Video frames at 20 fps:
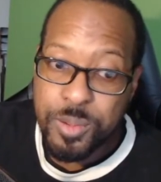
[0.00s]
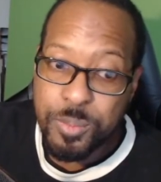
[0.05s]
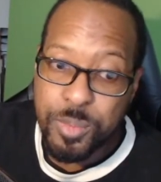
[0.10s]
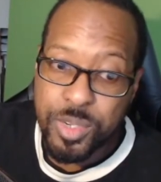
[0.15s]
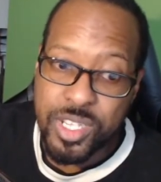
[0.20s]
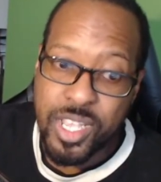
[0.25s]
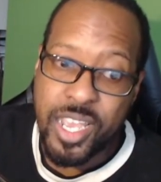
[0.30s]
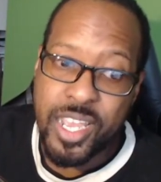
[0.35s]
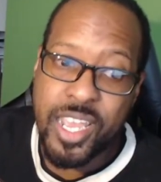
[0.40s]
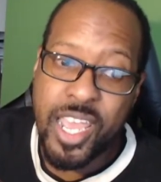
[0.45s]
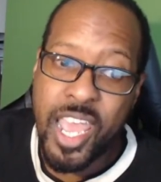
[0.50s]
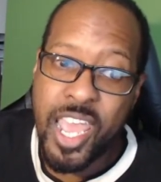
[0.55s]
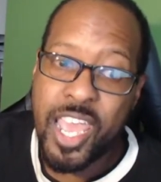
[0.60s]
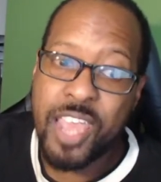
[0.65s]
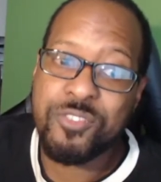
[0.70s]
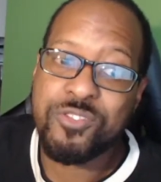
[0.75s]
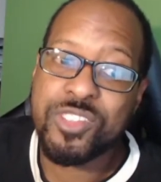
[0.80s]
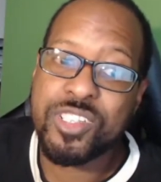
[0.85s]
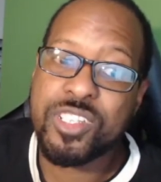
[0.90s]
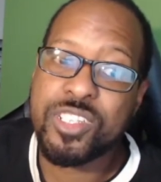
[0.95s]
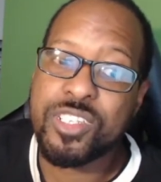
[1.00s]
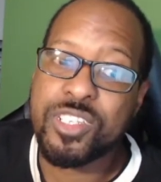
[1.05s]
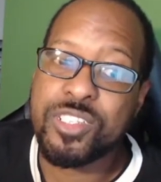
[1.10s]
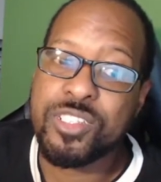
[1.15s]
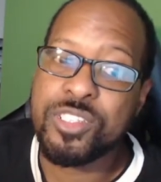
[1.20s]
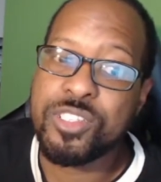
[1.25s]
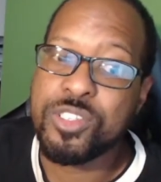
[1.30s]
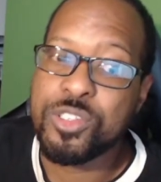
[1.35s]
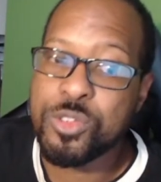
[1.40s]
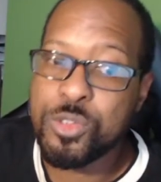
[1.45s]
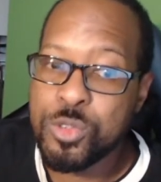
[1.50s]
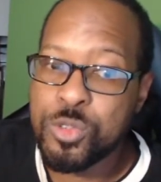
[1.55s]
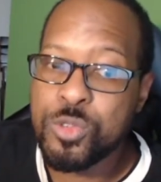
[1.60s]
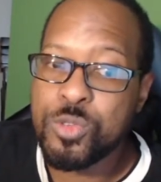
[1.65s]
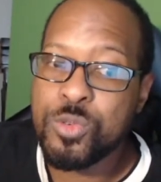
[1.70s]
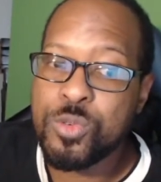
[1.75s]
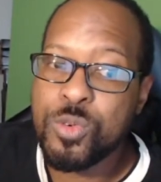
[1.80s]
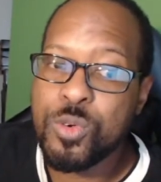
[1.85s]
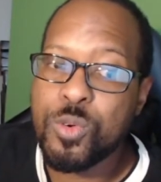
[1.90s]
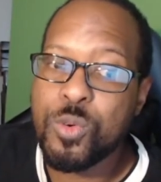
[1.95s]
but I have to
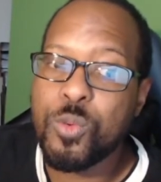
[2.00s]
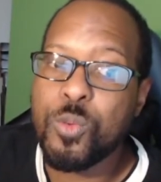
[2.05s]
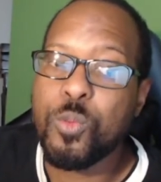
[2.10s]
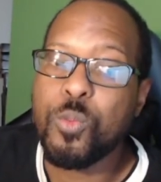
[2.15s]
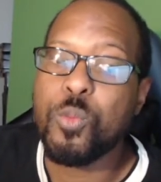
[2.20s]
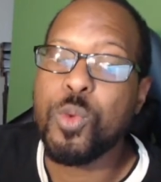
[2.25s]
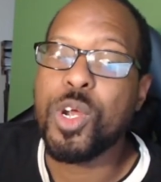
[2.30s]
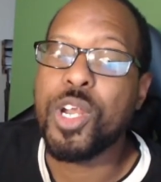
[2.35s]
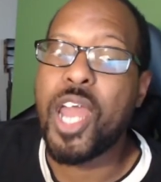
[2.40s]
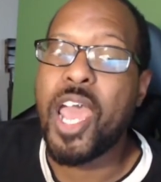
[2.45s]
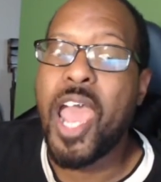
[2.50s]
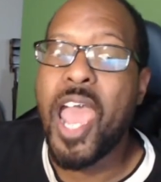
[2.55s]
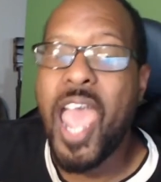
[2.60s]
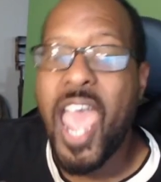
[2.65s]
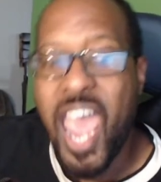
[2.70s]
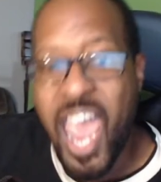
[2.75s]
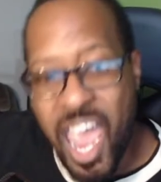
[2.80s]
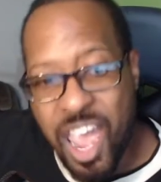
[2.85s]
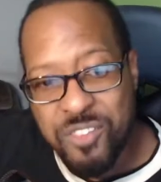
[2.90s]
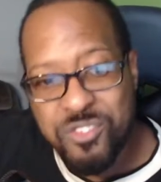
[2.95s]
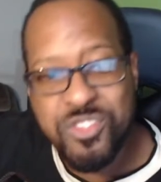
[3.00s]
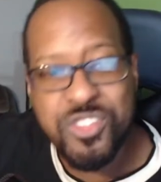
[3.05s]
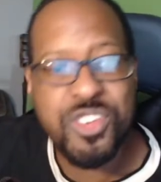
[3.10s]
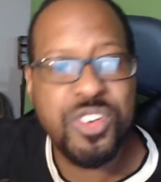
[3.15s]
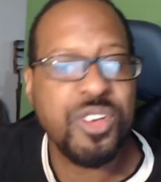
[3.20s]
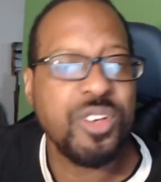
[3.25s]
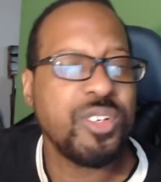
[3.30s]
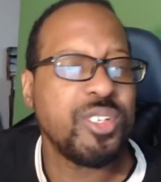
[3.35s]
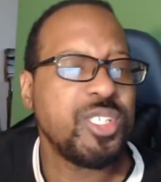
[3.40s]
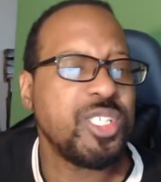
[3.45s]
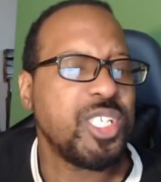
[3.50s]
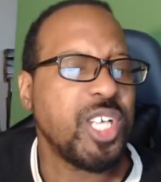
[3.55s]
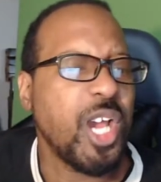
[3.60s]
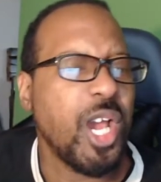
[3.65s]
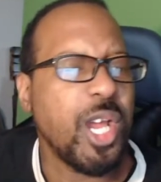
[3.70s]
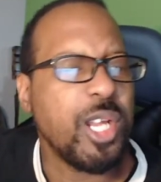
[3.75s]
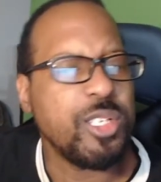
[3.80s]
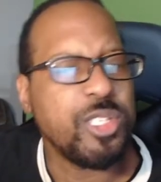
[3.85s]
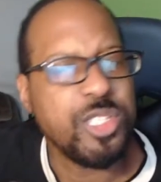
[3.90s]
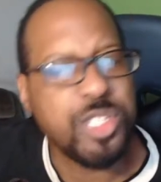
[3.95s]
do what I have
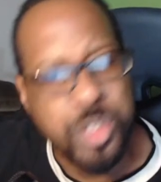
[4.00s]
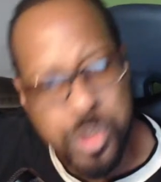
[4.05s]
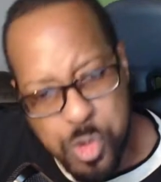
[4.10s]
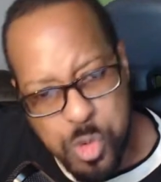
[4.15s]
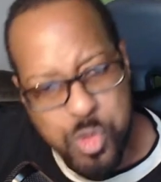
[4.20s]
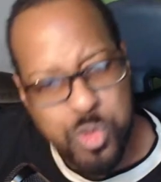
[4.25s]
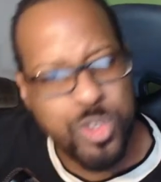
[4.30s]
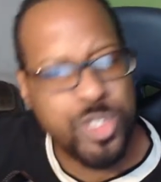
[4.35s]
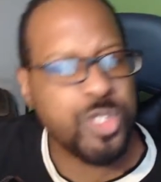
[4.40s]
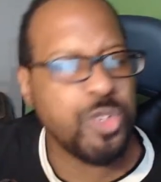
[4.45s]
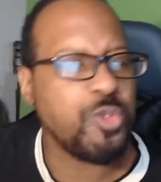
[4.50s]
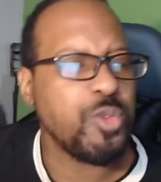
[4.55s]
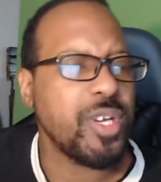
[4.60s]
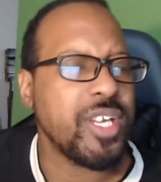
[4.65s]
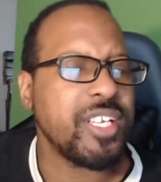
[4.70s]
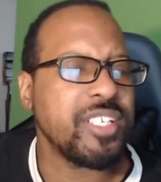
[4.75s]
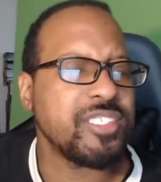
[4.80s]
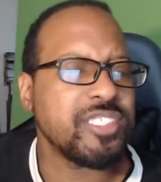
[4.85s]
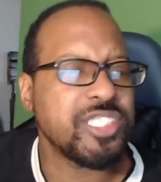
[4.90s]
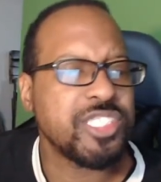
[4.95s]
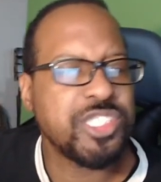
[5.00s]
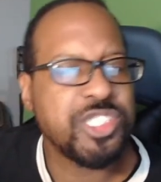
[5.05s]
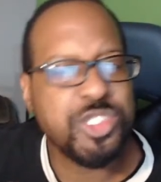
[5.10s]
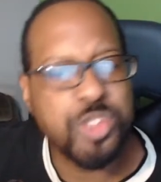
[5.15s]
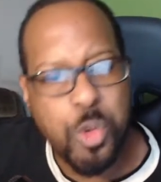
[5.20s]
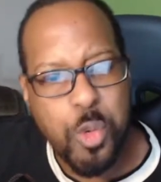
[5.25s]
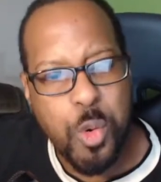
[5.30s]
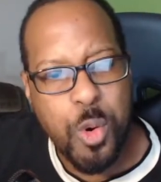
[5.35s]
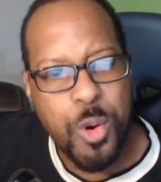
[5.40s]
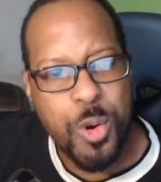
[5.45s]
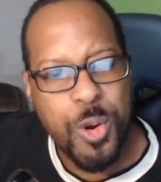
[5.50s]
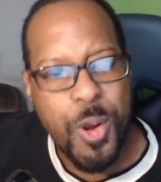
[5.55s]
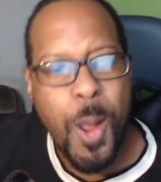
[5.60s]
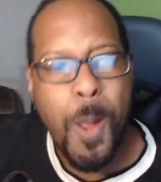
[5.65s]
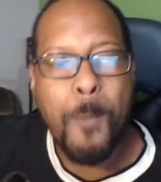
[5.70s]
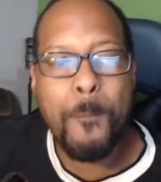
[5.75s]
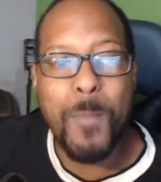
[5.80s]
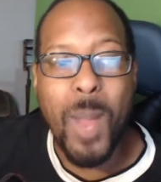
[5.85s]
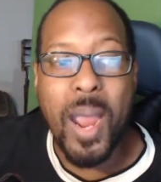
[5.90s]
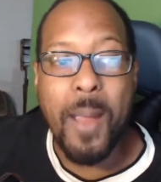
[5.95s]
to do to ensure
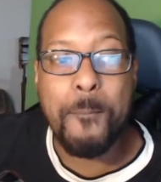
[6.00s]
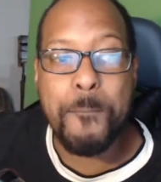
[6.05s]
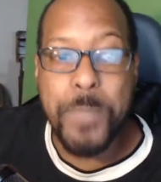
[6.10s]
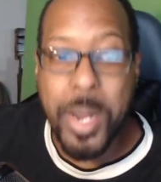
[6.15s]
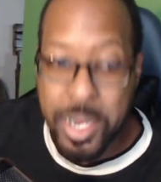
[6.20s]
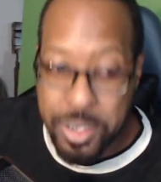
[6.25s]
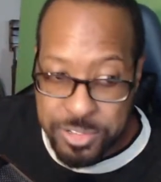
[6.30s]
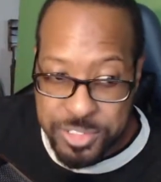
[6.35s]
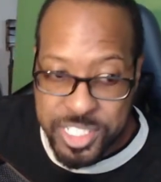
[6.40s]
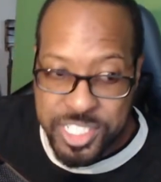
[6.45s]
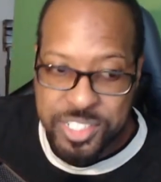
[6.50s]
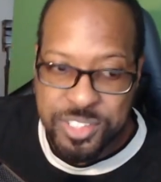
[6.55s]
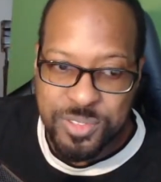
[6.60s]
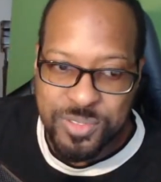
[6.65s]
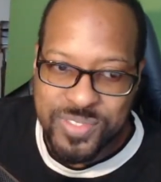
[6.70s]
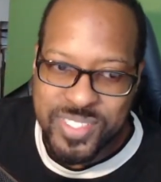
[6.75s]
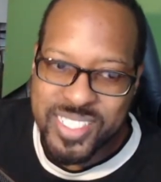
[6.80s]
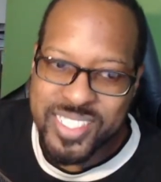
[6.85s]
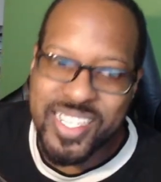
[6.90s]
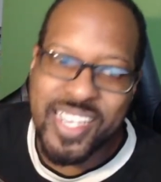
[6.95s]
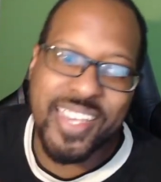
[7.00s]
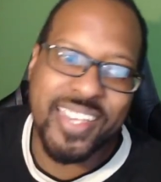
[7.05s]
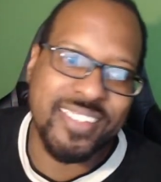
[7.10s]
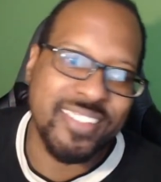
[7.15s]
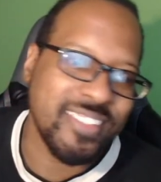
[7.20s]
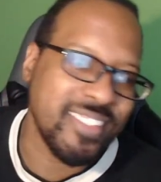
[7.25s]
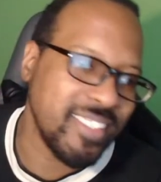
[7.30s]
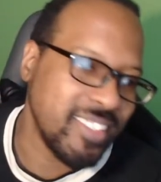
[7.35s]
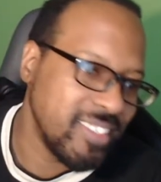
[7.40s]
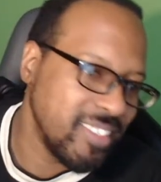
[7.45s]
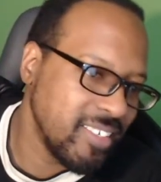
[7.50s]
my personal sanity.